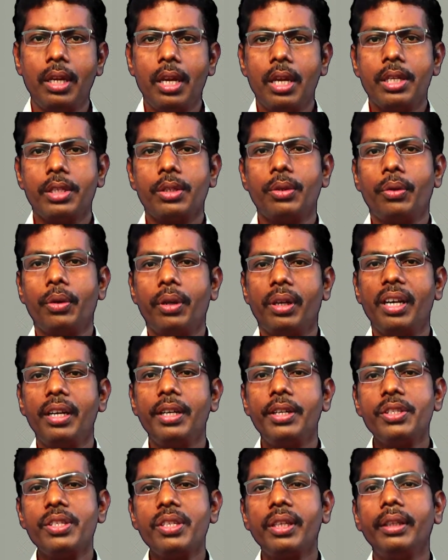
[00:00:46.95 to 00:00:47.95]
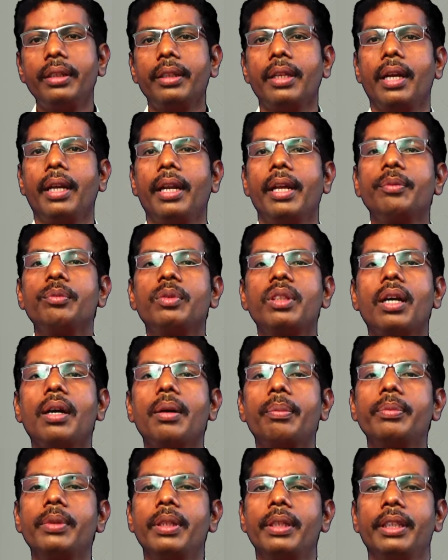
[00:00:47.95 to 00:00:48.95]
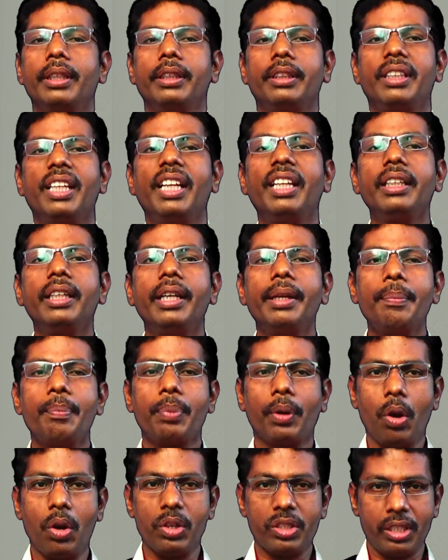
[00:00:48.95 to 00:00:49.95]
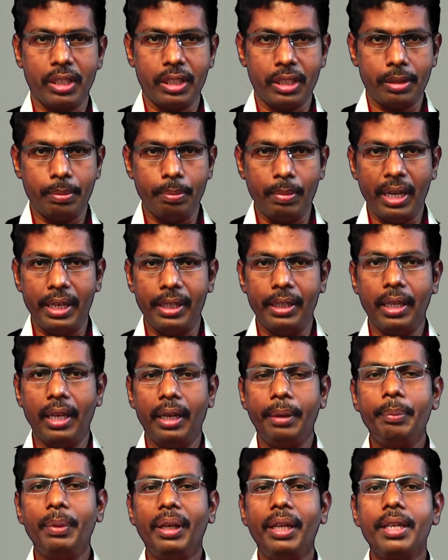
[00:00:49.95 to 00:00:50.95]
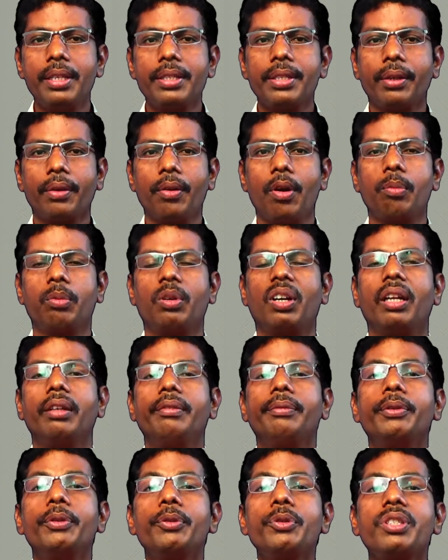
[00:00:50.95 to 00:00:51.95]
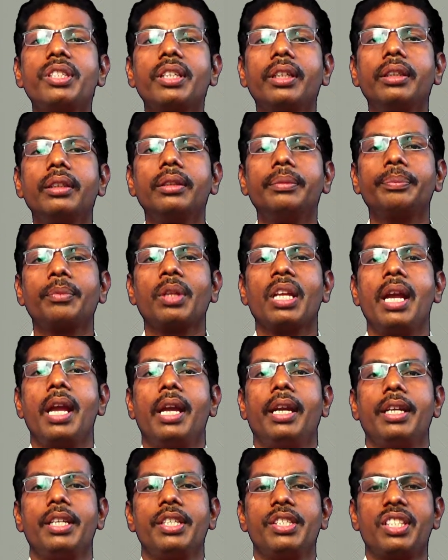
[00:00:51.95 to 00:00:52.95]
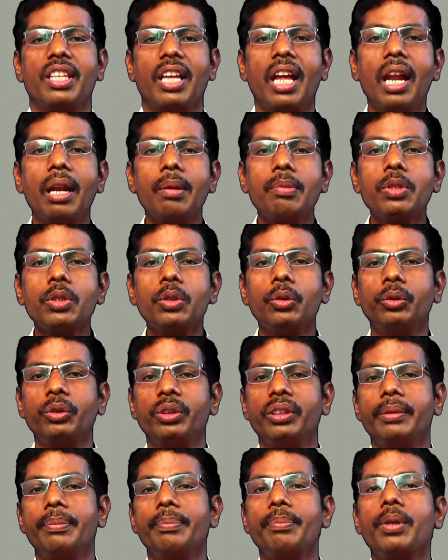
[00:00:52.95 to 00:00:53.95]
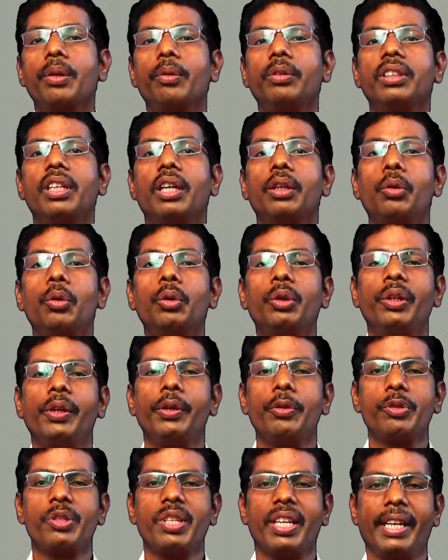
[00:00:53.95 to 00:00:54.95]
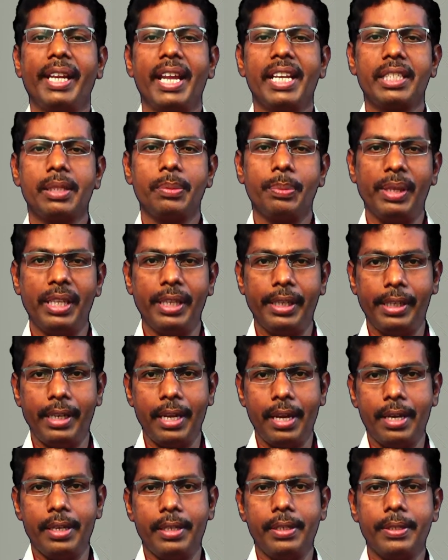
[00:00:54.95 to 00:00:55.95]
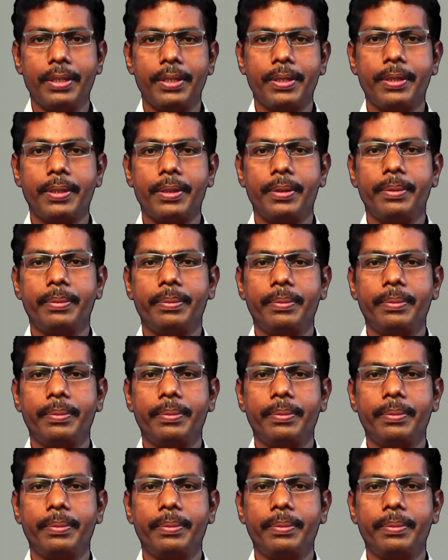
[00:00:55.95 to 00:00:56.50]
So reducing the length of the thinking process by elimination of confusion helps to improve the good user experience.